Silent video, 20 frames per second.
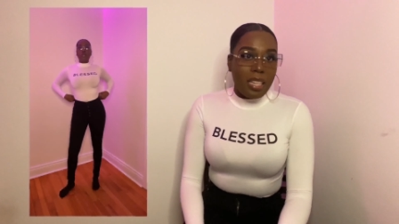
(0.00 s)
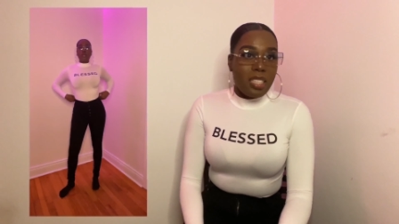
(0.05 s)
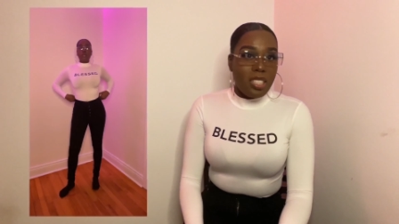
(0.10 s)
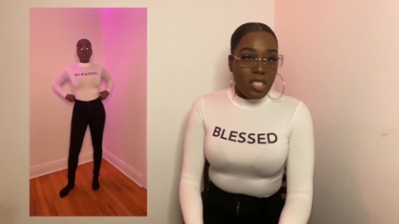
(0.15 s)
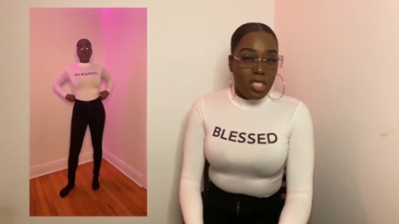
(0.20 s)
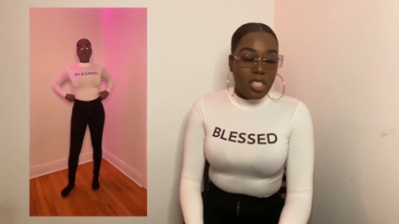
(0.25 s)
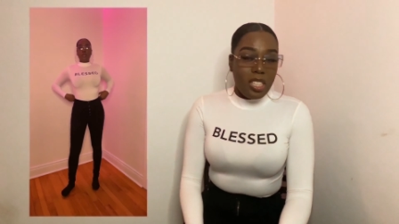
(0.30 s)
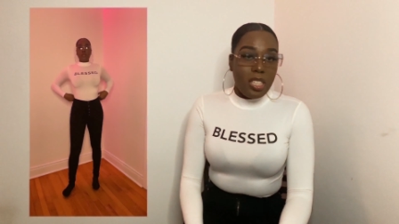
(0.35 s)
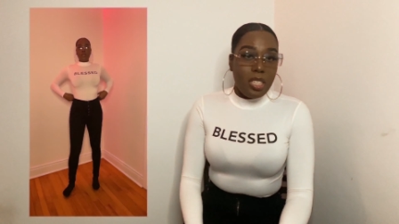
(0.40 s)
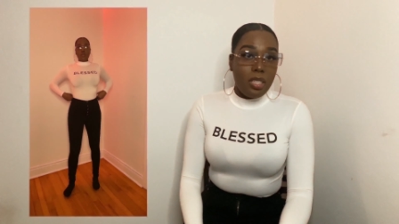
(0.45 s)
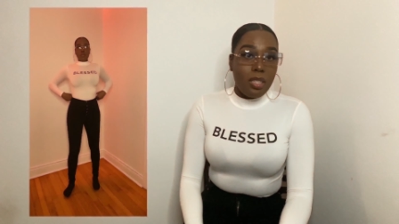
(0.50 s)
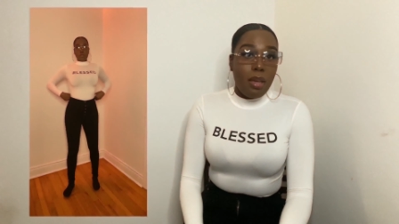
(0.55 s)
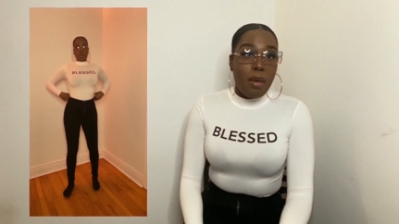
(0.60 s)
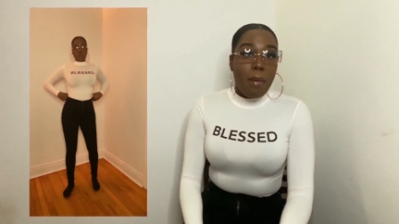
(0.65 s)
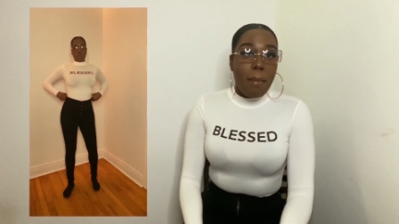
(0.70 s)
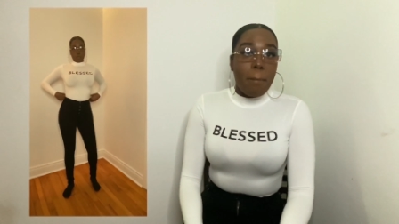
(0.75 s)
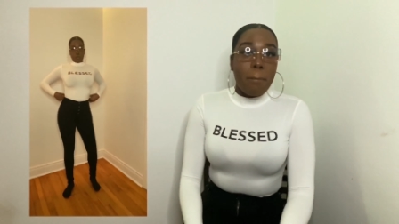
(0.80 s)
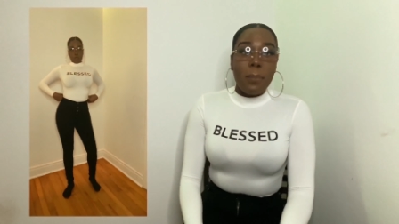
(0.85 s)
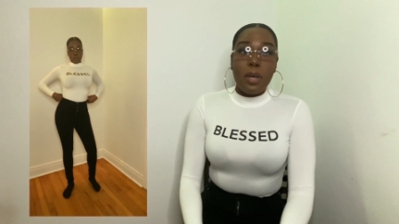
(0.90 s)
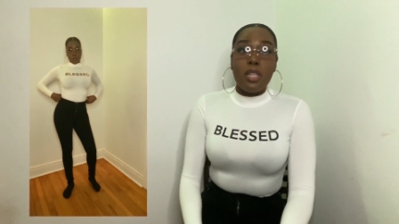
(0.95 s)
jean,
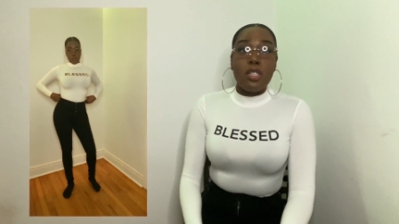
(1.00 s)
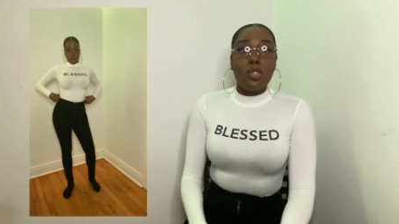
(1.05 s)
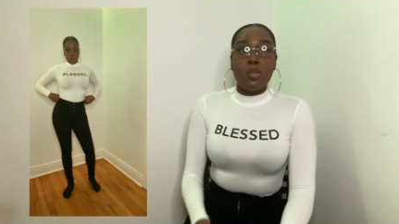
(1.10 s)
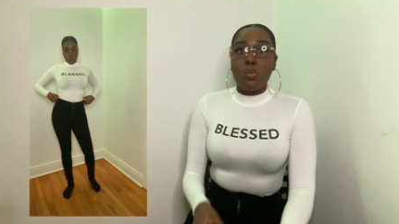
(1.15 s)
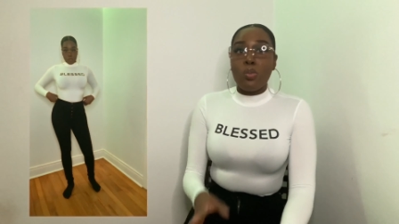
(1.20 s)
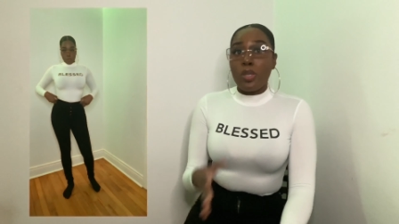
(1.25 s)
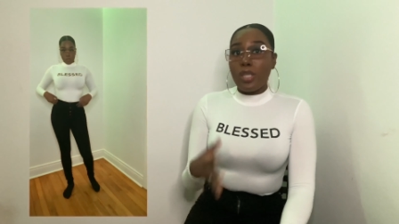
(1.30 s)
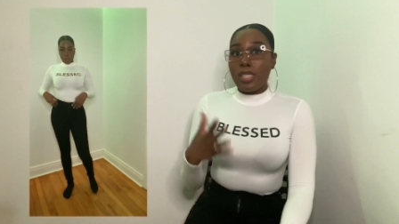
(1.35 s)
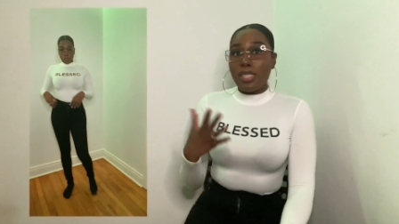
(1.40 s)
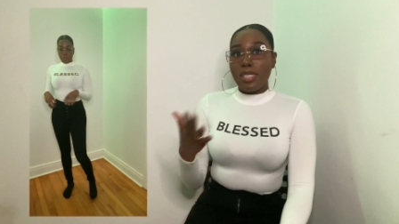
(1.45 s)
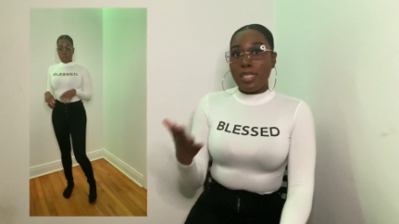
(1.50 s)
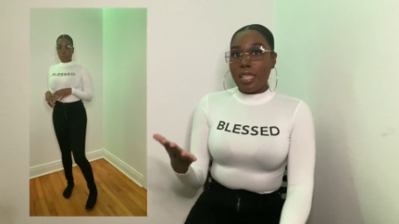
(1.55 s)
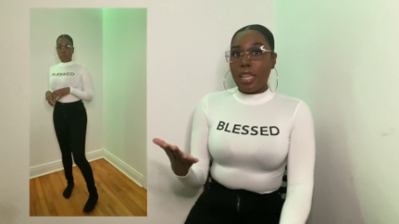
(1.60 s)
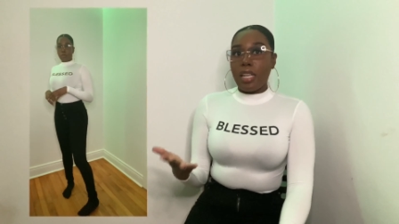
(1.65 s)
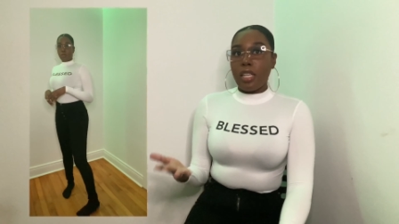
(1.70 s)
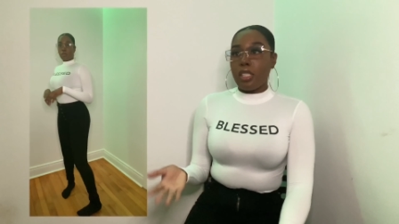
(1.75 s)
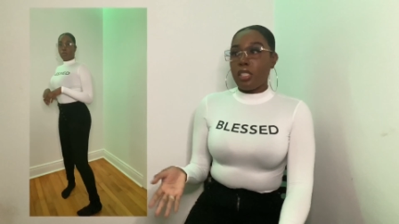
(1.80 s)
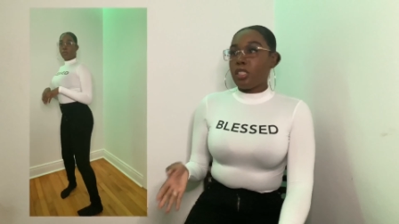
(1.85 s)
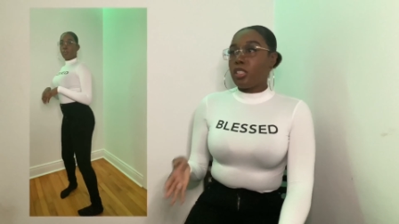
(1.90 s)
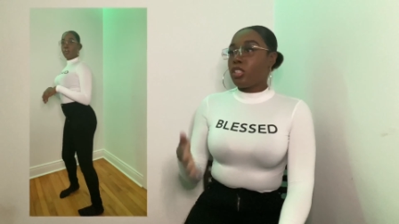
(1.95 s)
but it's really
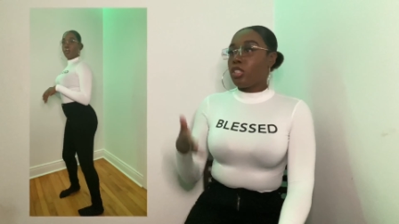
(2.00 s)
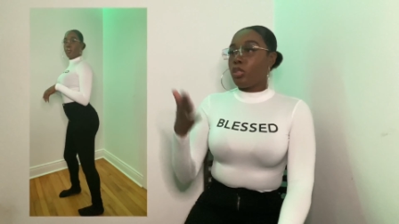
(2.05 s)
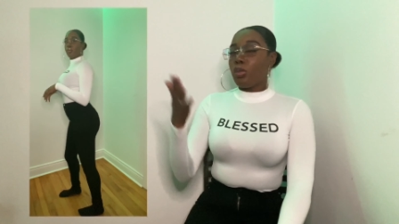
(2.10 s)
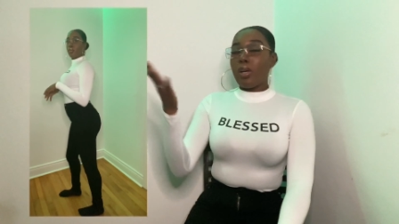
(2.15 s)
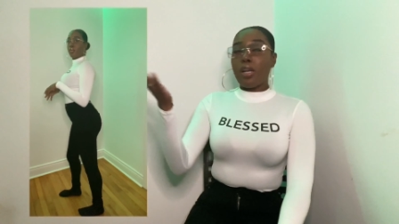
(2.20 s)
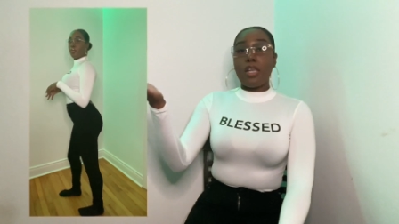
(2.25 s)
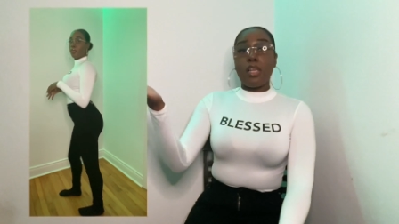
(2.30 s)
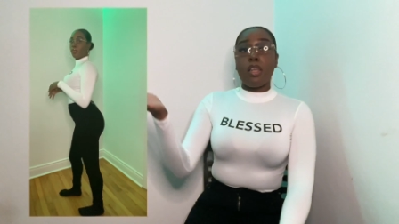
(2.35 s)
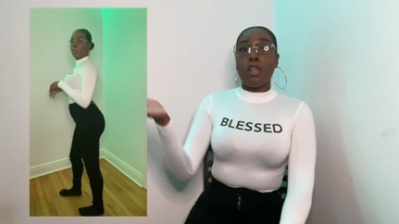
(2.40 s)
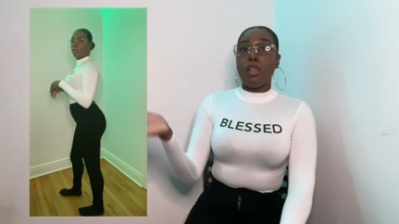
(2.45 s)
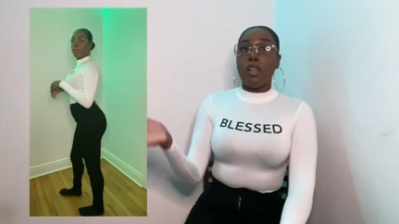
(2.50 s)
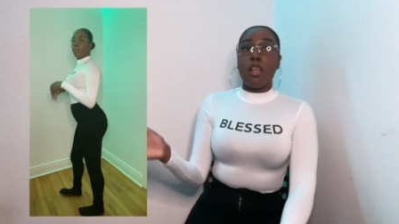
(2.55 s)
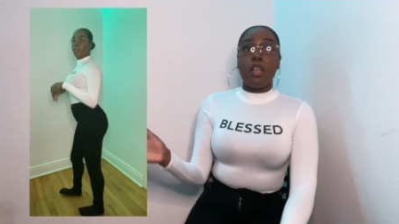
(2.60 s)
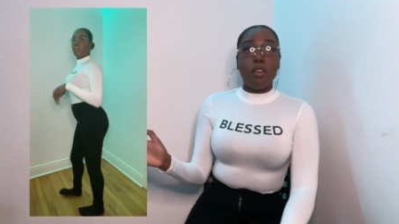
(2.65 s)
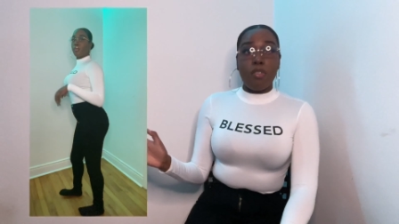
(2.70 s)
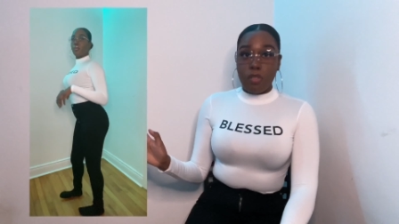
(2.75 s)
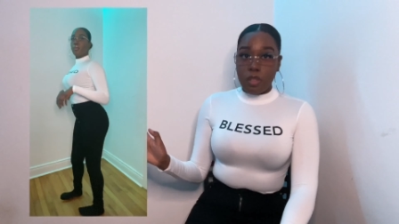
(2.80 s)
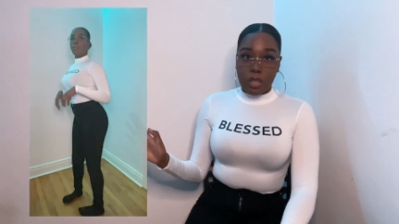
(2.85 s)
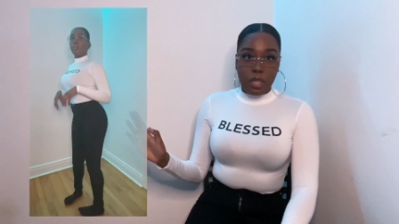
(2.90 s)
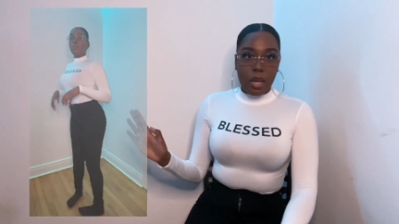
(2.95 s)
stylish, so I love
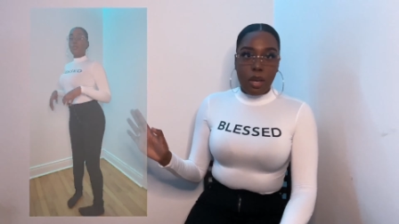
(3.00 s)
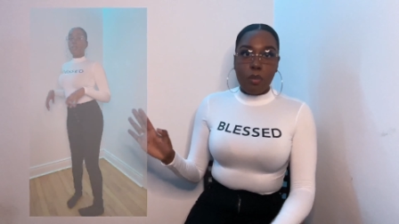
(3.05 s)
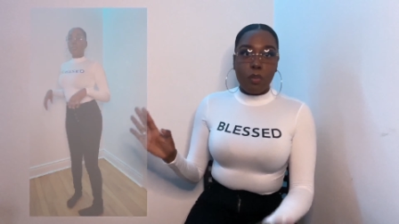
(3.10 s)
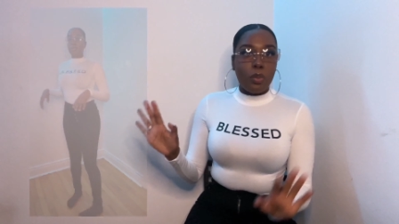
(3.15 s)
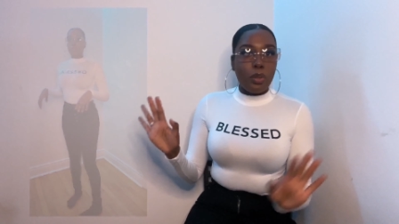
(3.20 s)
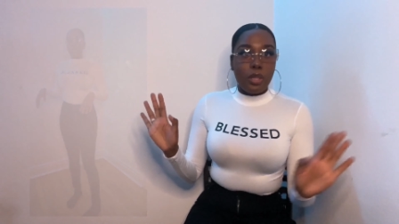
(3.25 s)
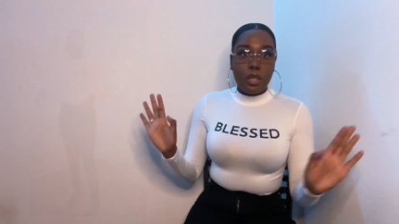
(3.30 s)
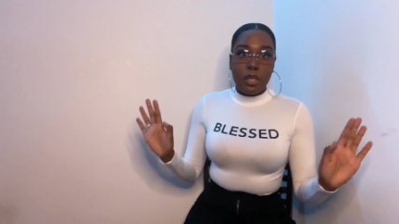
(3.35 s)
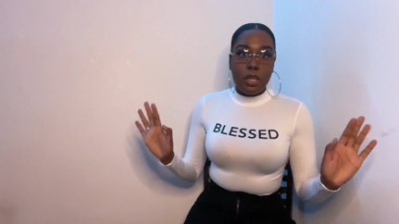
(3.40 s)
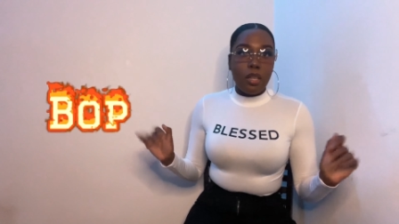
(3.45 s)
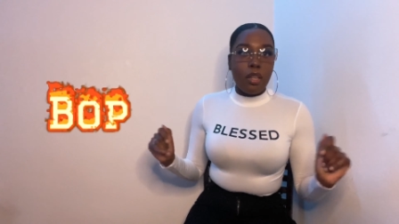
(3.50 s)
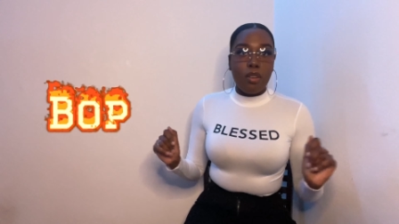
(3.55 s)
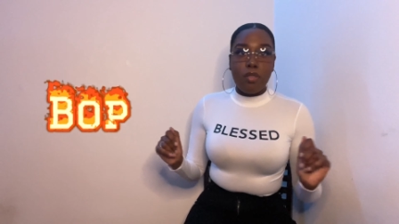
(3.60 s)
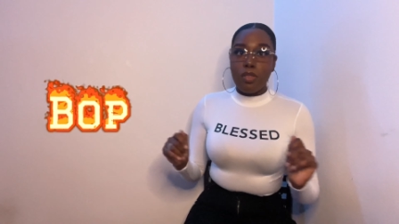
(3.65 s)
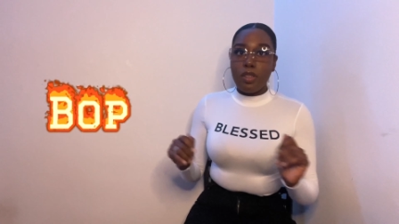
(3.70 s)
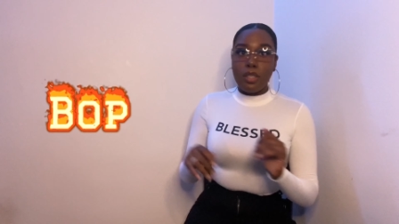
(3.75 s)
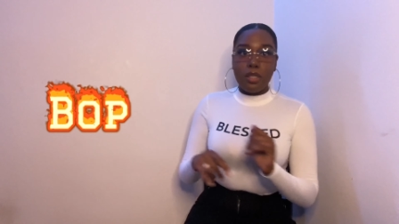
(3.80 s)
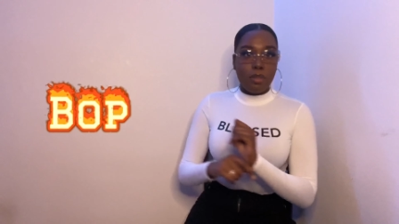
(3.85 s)
it. I really love it.